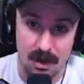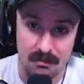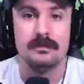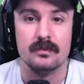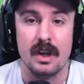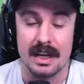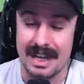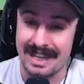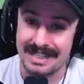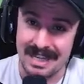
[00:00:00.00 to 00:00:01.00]
them.
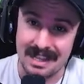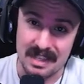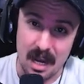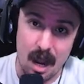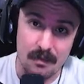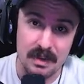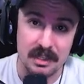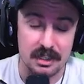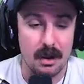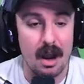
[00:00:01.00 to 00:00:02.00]
Again, stating the
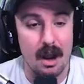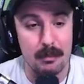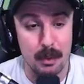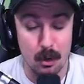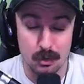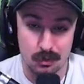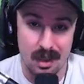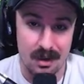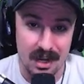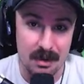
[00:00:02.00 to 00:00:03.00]
obvious, bows
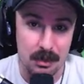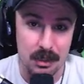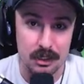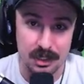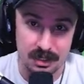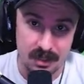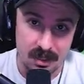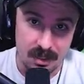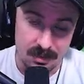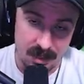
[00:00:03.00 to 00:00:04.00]
rely on ammunition.
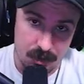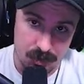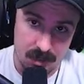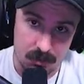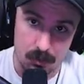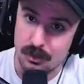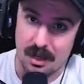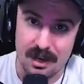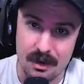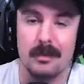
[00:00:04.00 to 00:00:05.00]
They use arrows.
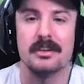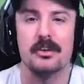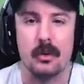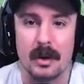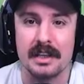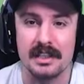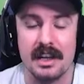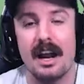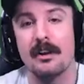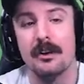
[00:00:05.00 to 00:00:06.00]
I know that's crazy.
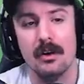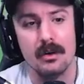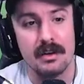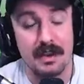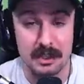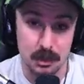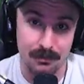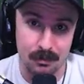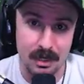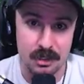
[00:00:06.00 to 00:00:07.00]
I don't know if that's new
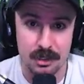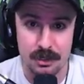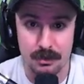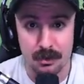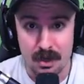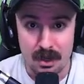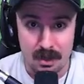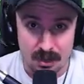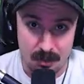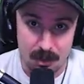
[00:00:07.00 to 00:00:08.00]
information to you.
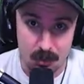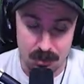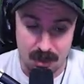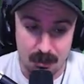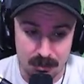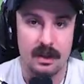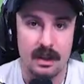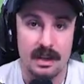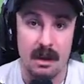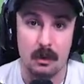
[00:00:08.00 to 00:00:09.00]
Let me know in the comments.
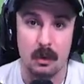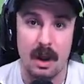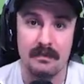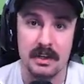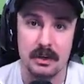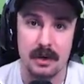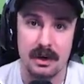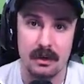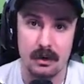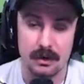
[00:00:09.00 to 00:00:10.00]
Now, crafting your
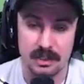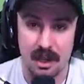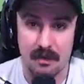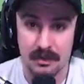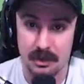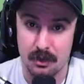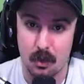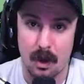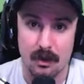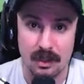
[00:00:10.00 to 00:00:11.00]
arrows is obviously going to
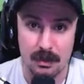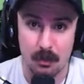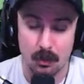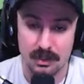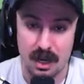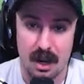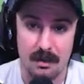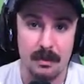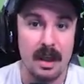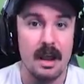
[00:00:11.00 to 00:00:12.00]
require a little bit more
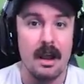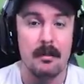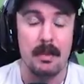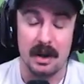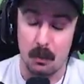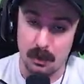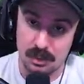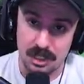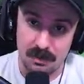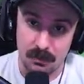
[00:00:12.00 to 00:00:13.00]
time, but it will
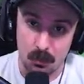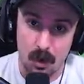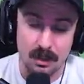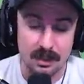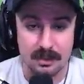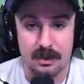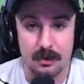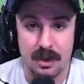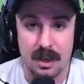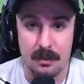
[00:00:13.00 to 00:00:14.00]
save your wallet,
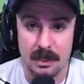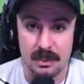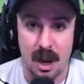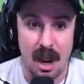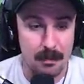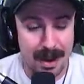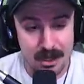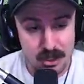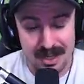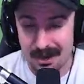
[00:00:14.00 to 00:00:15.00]
okay? Because I
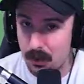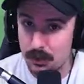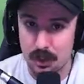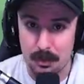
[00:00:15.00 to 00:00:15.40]
imagine that arrows are going to be